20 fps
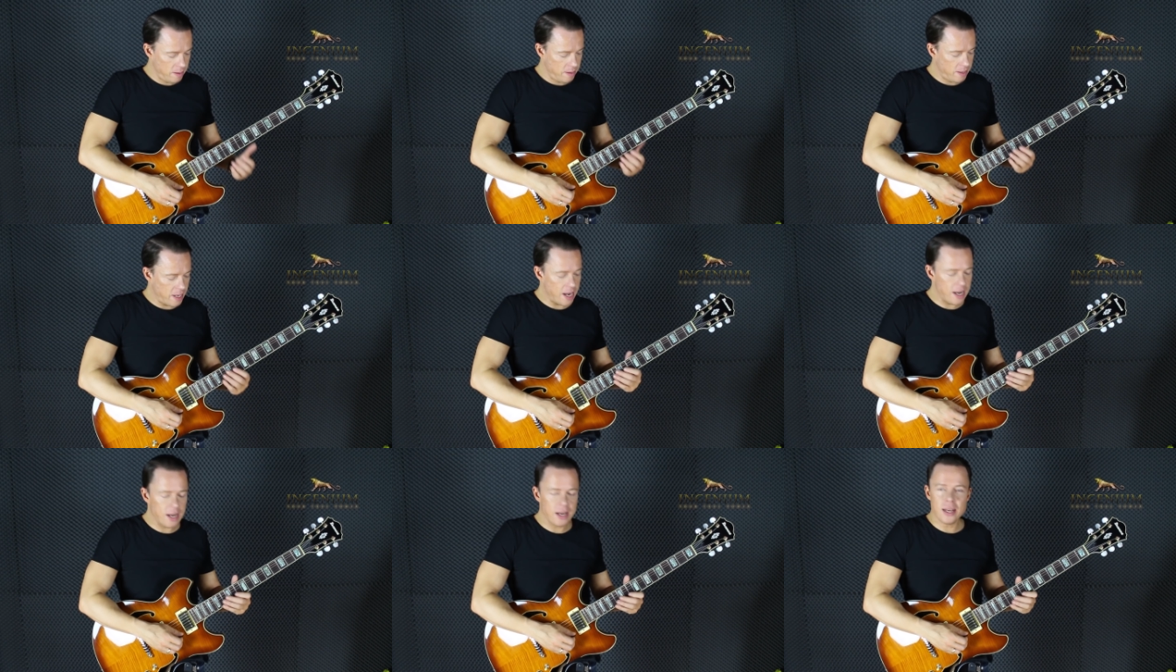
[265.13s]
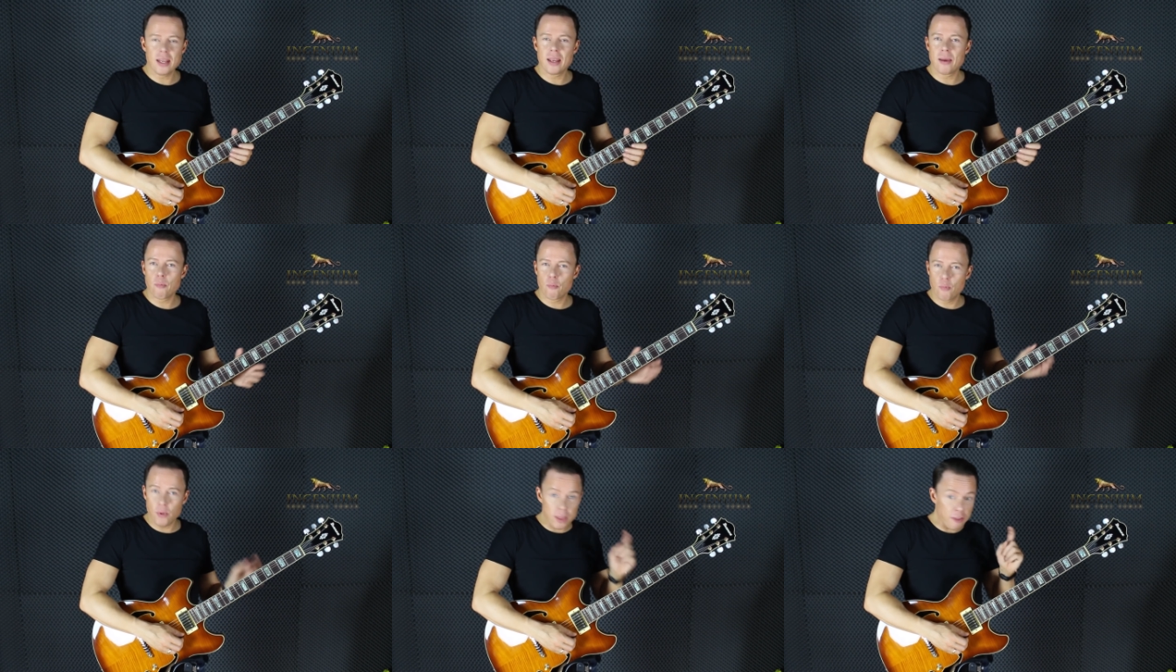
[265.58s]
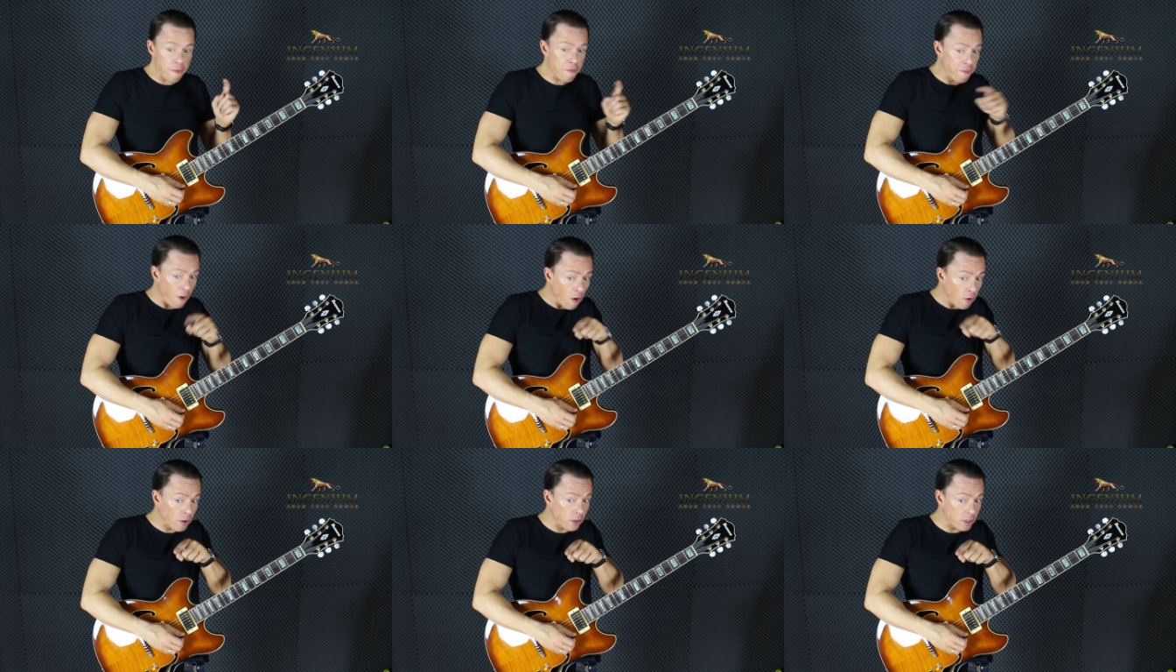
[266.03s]
then with a
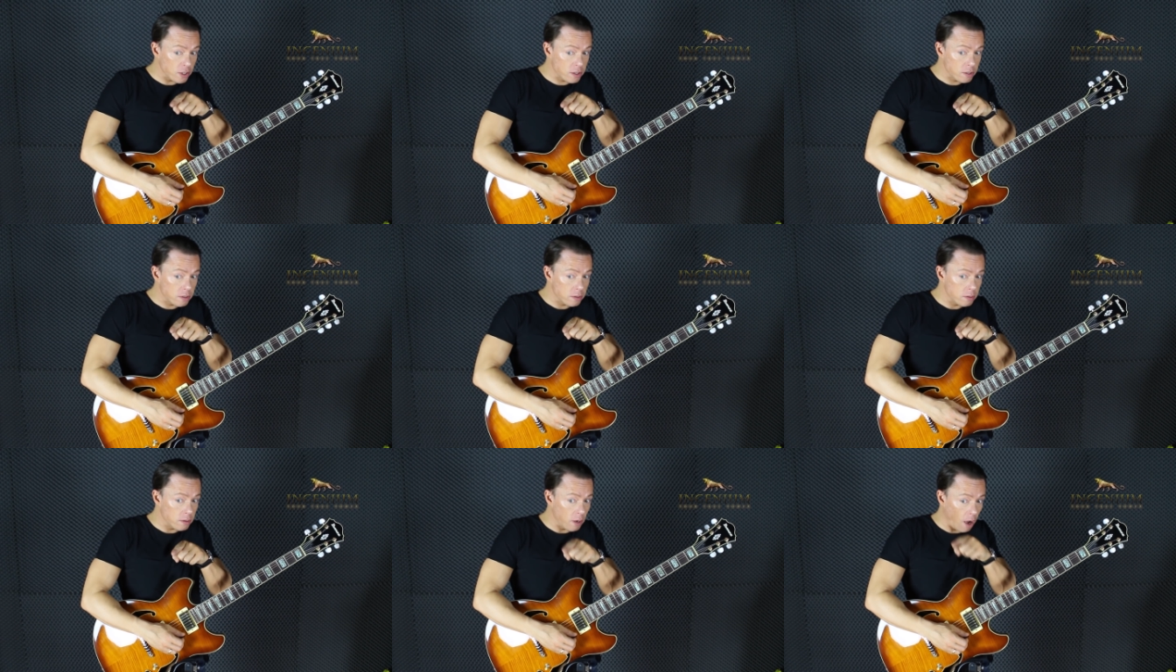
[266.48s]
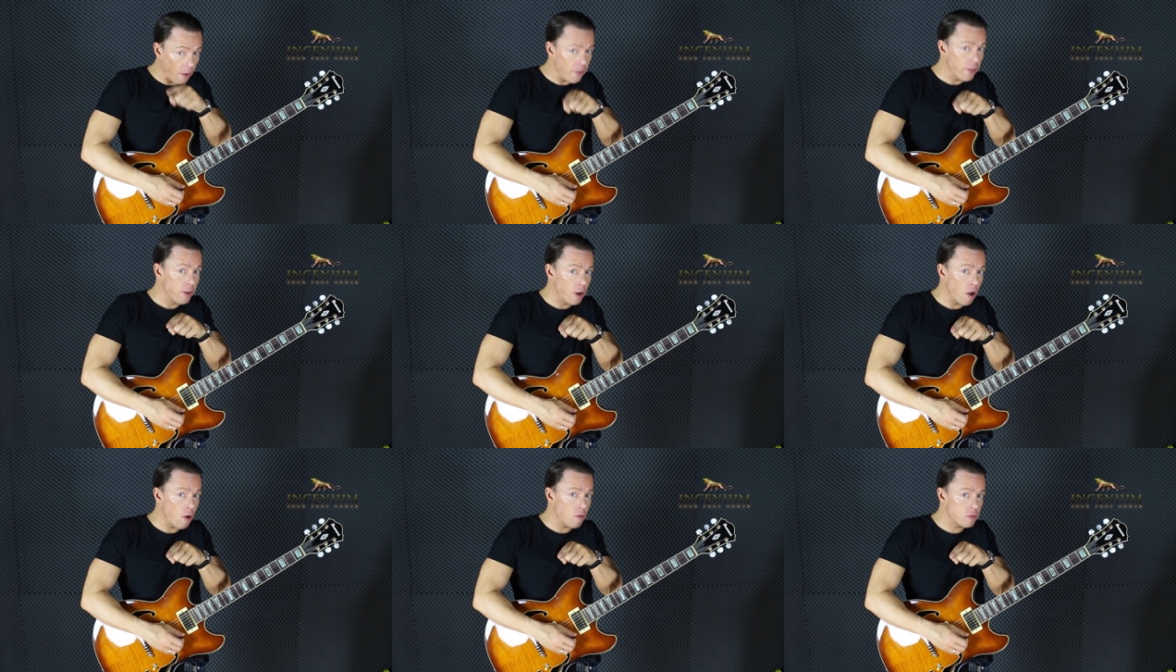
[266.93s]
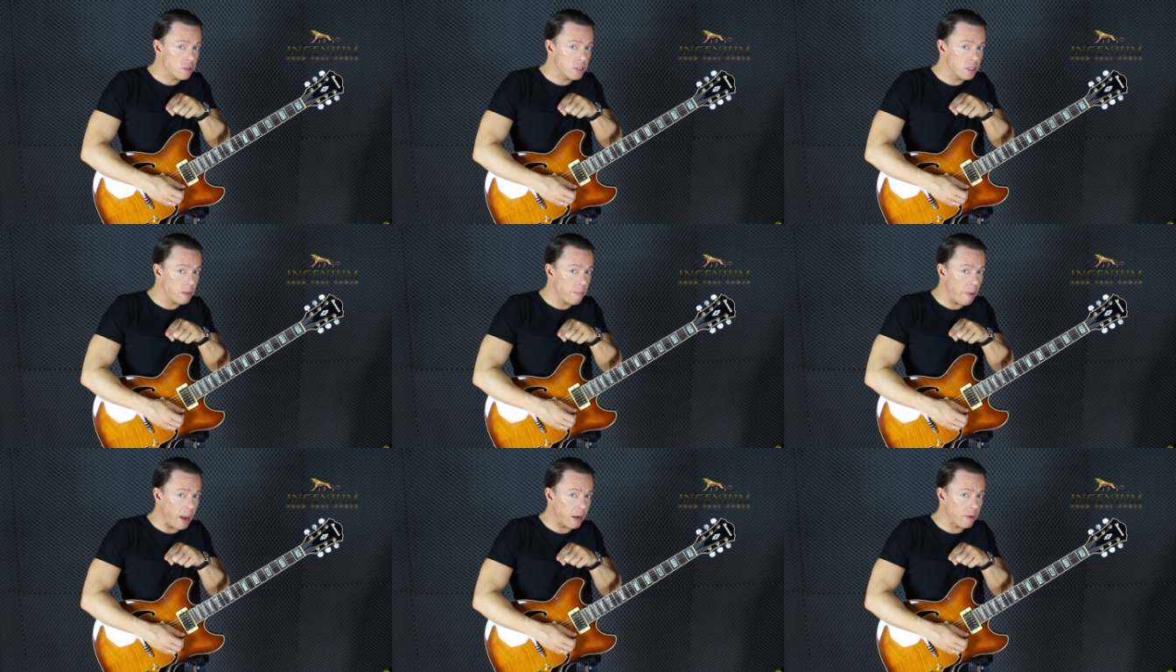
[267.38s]
focus on the notes
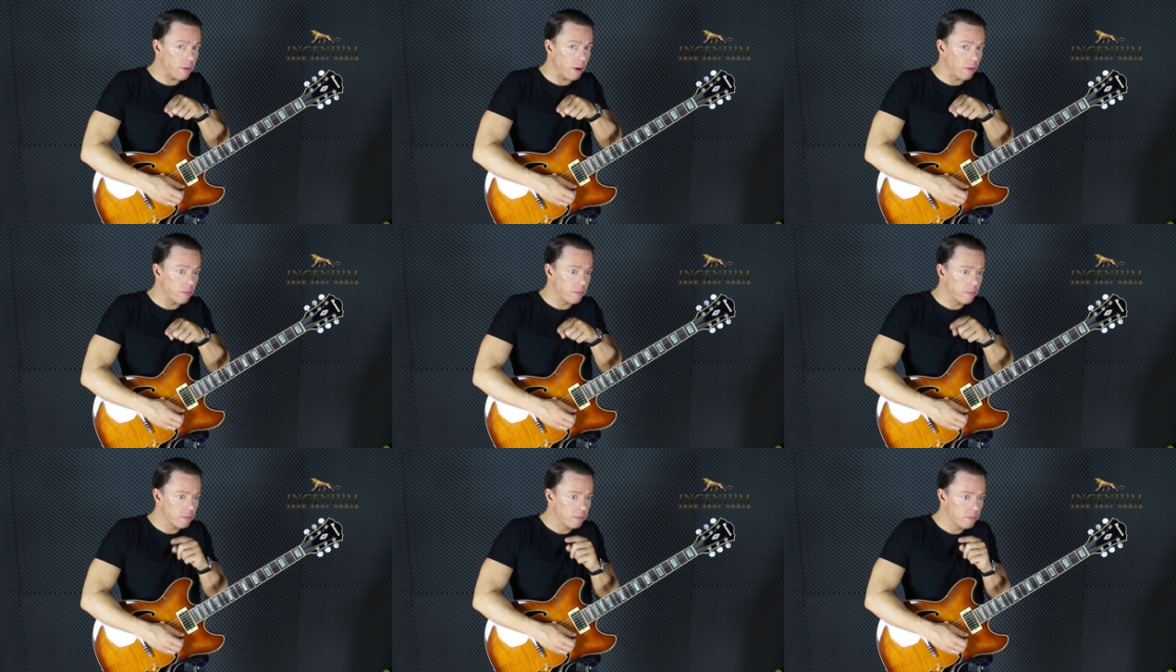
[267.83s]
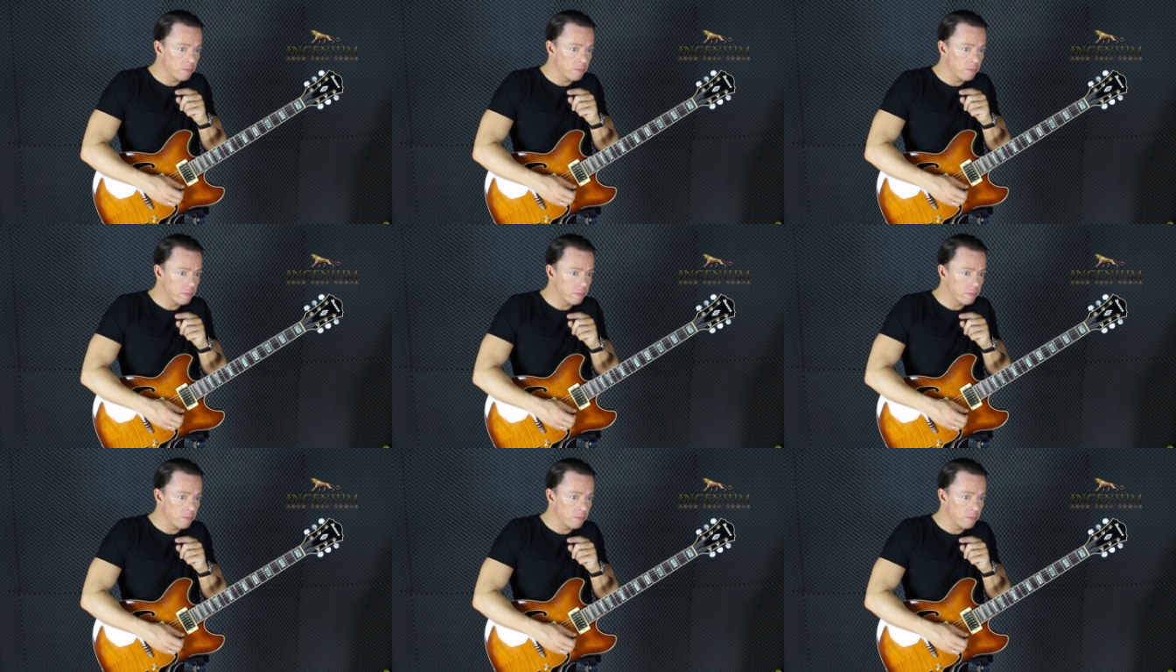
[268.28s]
in the background,